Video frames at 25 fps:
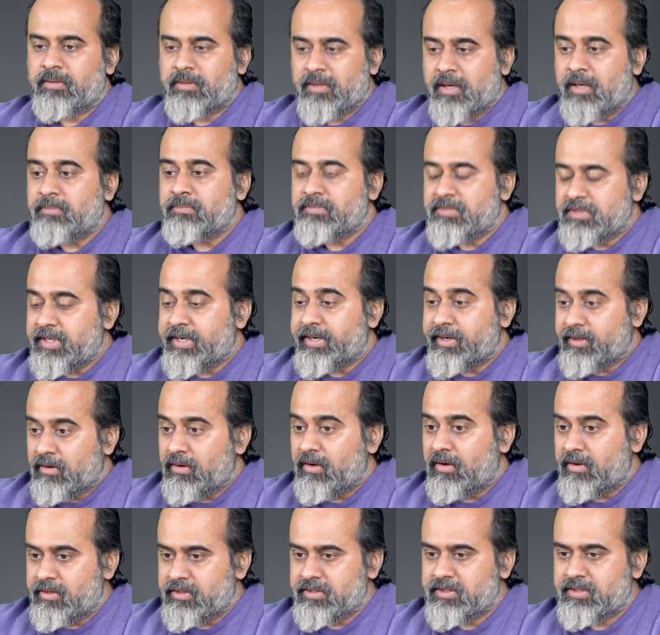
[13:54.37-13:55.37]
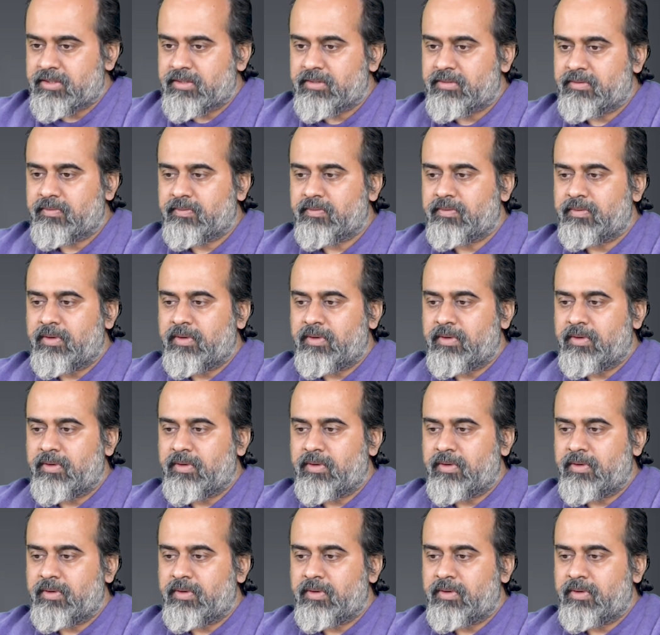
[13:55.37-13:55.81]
comes at a cost.